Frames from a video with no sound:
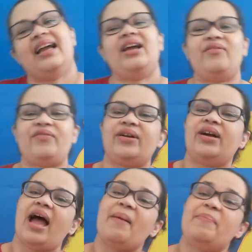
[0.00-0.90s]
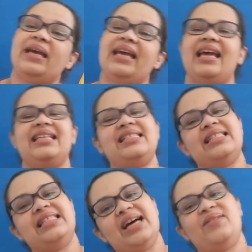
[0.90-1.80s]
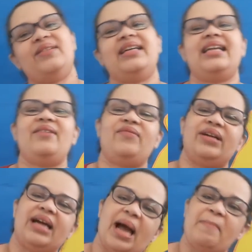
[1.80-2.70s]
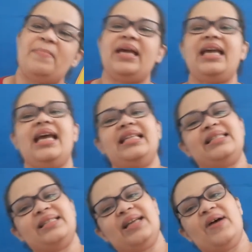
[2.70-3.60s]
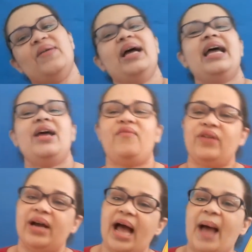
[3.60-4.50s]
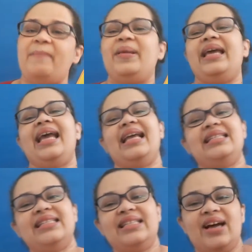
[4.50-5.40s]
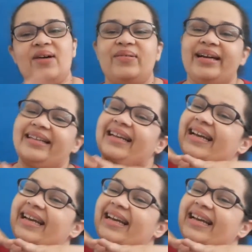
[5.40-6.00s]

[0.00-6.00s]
If you're happy and you know it, if you're happy and you know, if you're happy and you know it,